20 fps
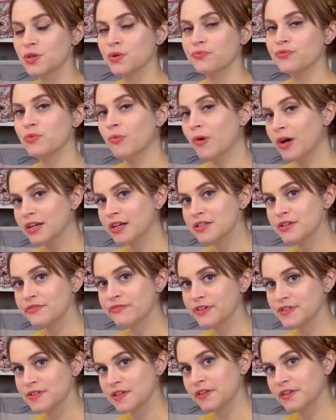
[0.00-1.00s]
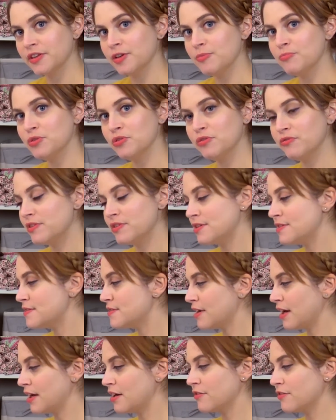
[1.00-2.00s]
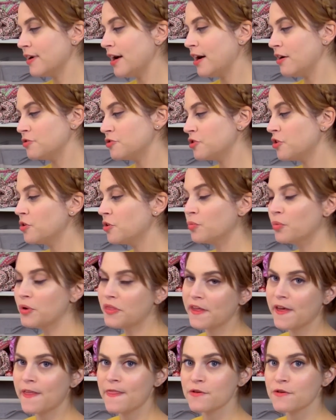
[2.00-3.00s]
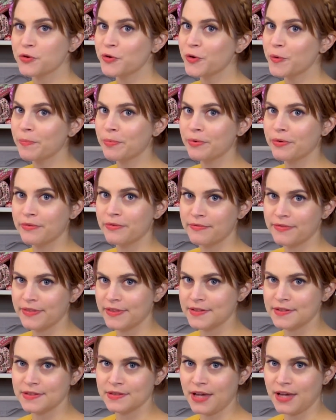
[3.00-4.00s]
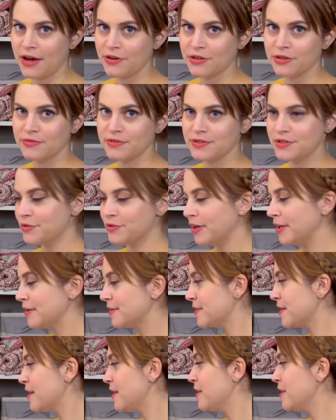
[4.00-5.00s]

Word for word: So if you wanted to physically move the design around within the hoop, this is how you would do it.